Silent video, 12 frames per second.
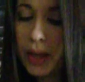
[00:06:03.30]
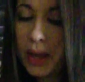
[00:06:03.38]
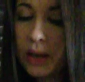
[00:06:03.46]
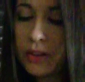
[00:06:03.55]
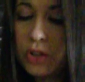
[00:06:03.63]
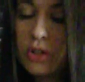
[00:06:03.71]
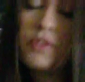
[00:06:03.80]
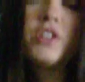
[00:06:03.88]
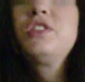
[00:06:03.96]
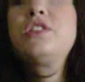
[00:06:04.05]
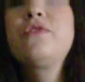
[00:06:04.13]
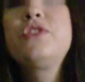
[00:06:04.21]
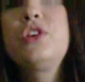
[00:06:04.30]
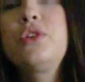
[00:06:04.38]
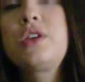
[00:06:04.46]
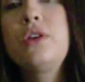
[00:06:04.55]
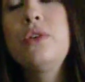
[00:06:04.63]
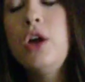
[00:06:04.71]
and the University of
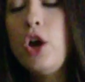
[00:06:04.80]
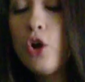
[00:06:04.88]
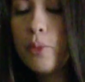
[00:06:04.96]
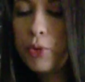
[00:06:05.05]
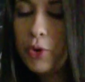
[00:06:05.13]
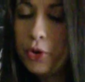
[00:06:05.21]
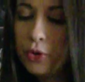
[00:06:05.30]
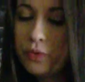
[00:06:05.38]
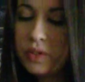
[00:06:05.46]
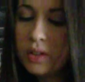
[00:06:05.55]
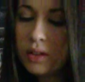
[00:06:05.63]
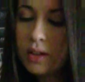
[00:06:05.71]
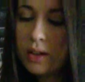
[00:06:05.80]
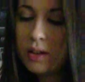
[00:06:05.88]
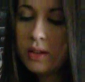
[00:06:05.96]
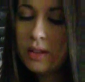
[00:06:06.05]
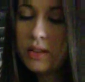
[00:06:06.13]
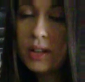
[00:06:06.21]
Tokyo proved
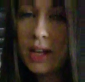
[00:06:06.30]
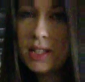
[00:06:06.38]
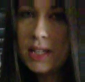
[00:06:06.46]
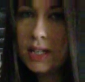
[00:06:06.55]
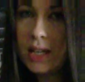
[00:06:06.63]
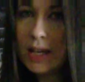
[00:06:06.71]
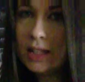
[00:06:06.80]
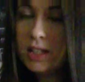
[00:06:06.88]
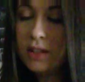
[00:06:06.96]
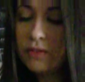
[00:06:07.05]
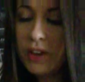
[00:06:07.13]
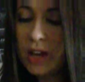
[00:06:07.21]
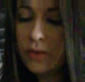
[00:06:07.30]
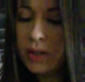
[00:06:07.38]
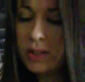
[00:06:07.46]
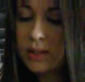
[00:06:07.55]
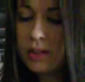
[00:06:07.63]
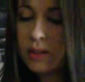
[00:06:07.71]
that the 1918
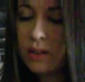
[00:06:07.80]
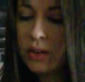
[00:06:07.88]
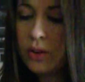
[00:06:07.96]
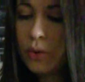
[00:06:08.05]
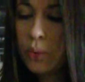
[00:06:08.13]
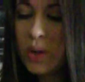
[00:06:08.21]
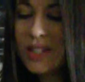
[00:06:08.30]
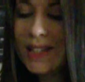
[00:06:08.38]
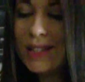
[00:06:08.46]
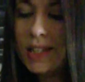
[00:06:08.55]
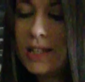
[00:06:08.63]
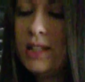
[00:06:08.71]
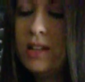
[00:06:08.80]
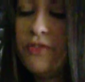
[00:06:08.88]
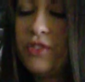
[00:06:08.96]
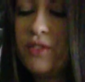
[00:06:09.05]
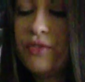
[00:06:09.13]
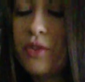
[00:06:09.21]
virus was indeed
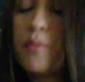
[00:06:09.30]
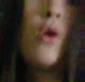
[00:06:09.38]
different from